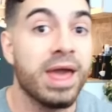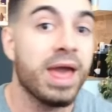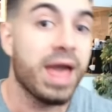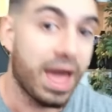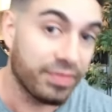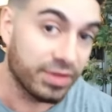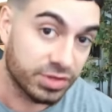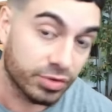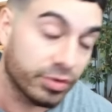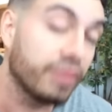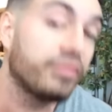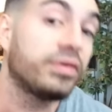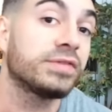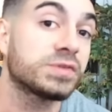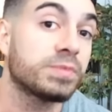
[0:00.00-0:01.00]
and the
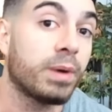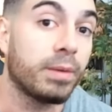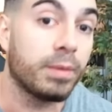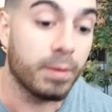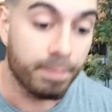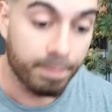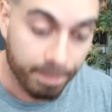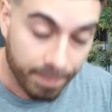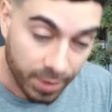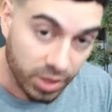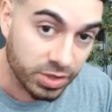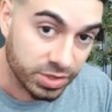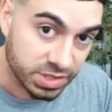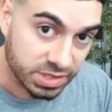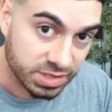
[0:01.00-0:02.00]
derivatives bubble
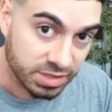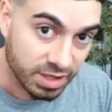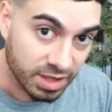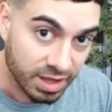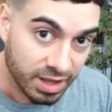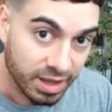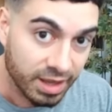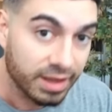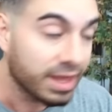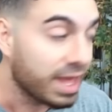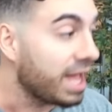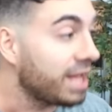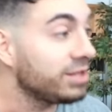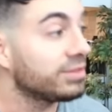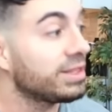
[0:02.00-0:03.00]
bursts
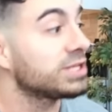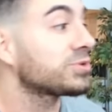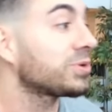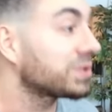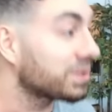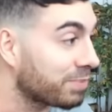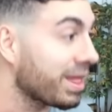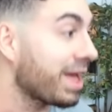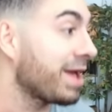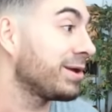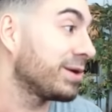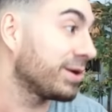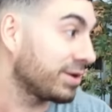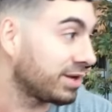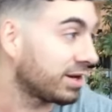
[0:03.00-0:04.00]
and they start to plant
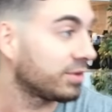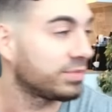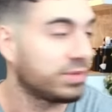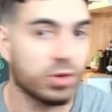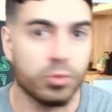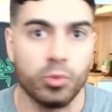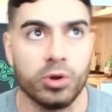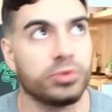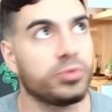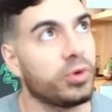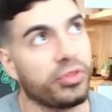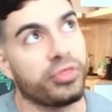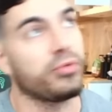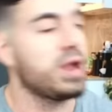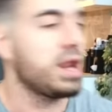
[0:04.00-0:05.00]
your World War
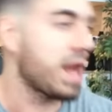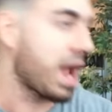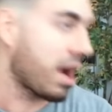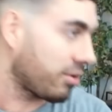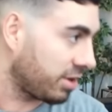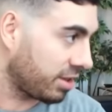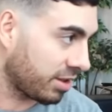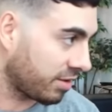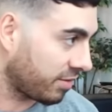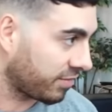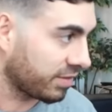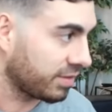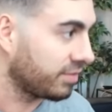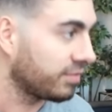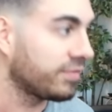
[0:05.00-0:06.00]
III narrative
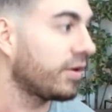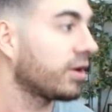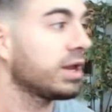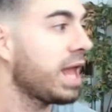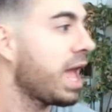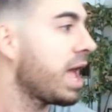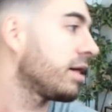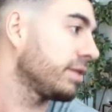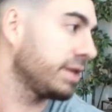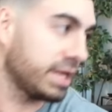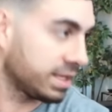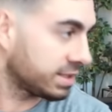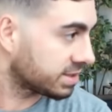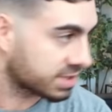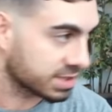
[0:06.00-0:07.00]
and fucking
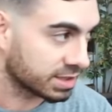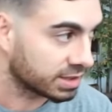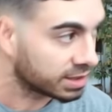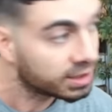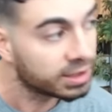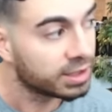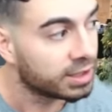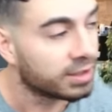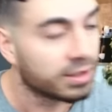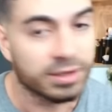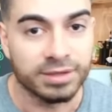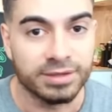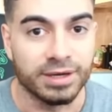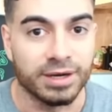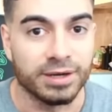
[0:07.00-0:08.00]
aliens and,
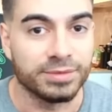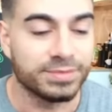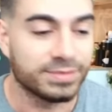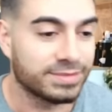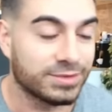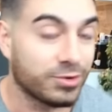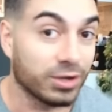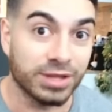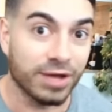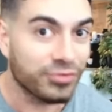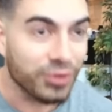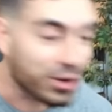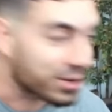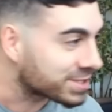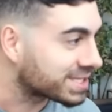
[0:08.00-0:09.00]
Grand Theft
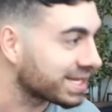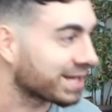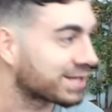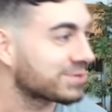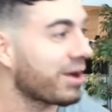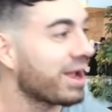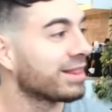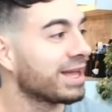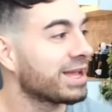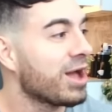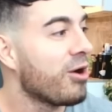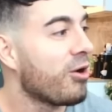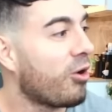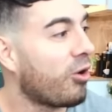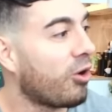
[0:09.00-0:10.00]
Auto 6, right? Like
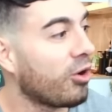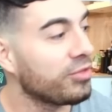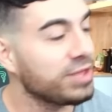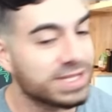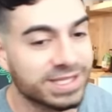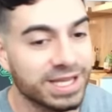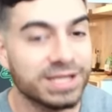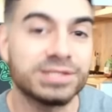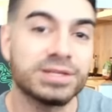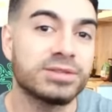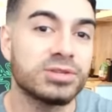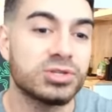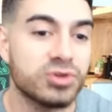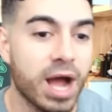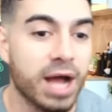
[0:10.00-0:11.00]
all these things to
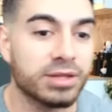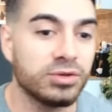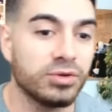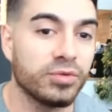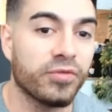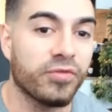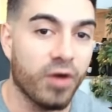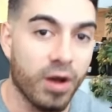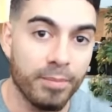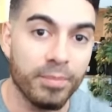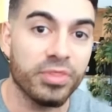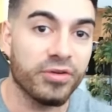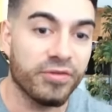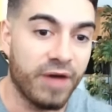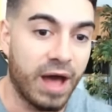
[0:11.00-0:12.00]
distract you from
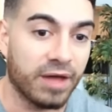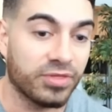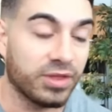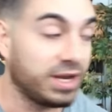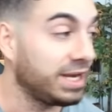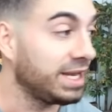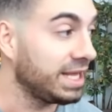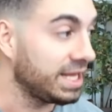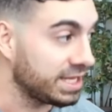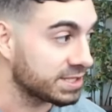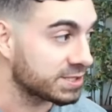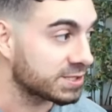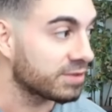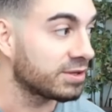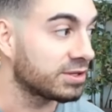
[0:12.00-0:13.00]
the fact that it
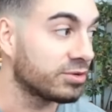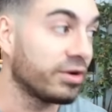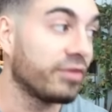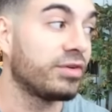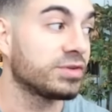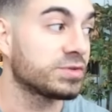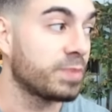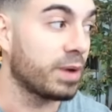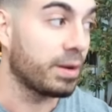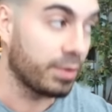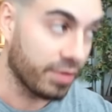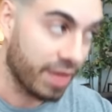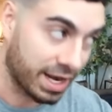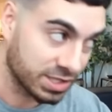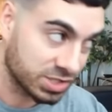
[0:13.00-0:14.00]
is the derivatives bubble
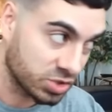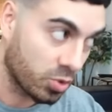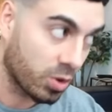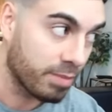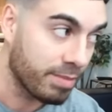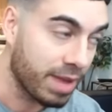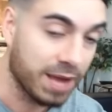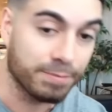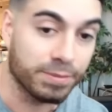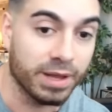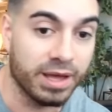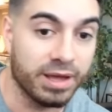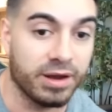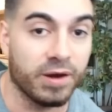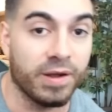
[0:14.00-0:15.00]
that is your main play
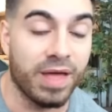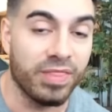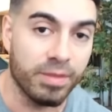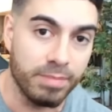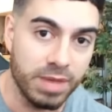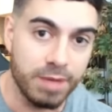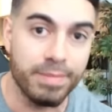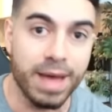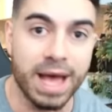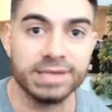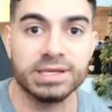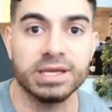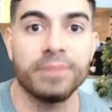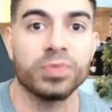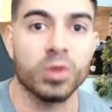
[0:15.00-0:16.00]
here. And the meme
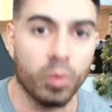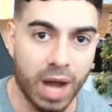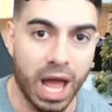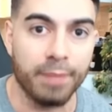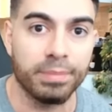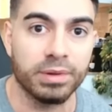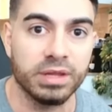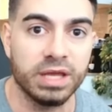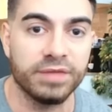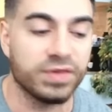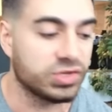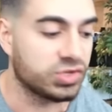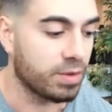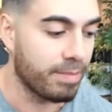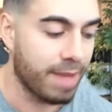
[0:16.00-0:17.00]
basket, what I believe
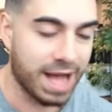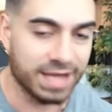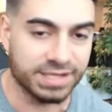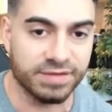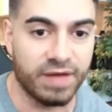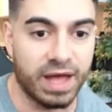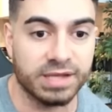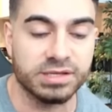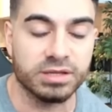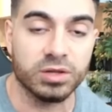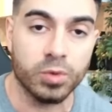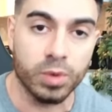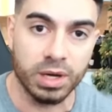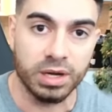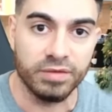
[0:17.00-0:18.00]
is your massive exit
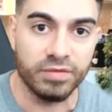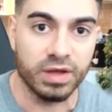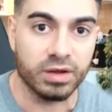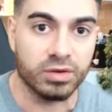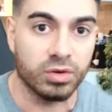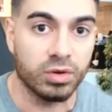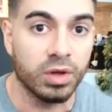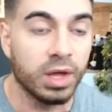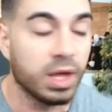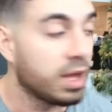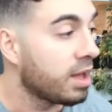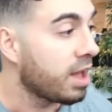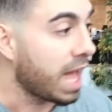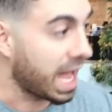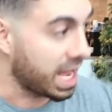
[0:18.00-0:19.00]
liquidity vehicle.
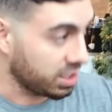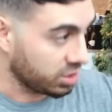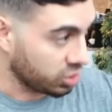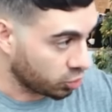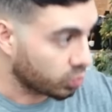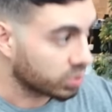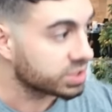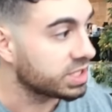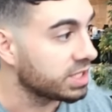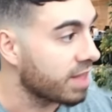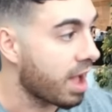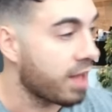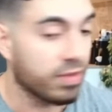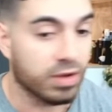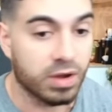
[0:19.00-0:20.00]
And you will see
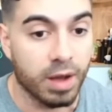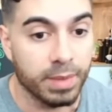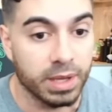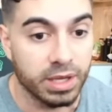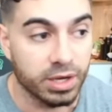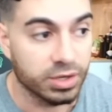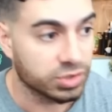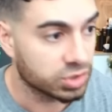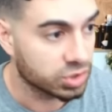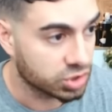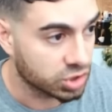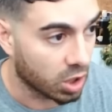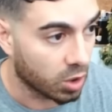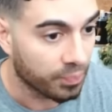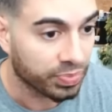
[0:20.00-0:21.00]
that in the coming years.
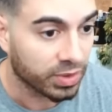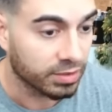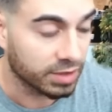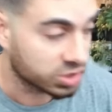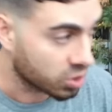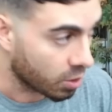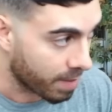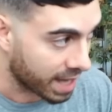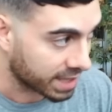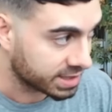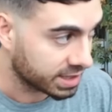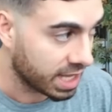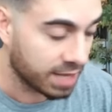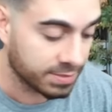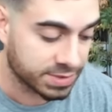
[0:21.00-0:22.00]
So let's go back to
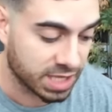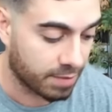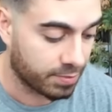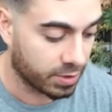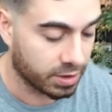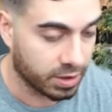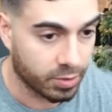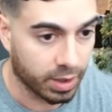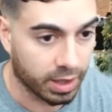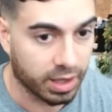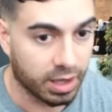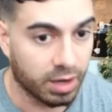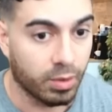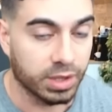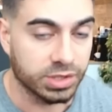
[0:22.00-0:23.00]
GameStop really quick. And
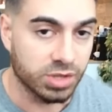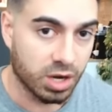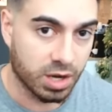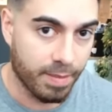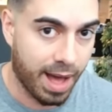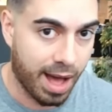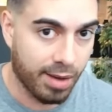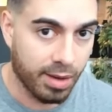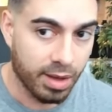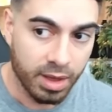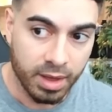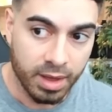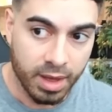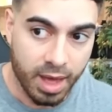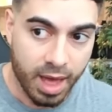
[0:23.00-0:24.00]
I want to talk about
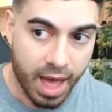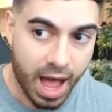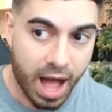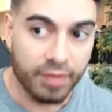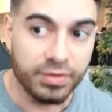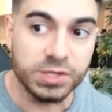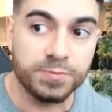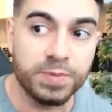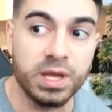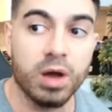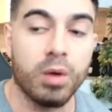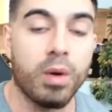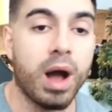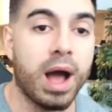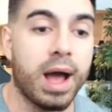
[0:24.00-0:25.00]
how these
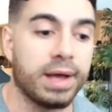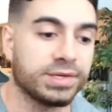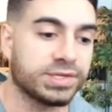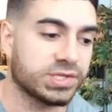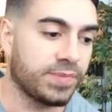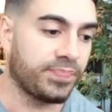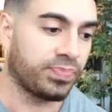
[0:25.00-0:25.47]
POIs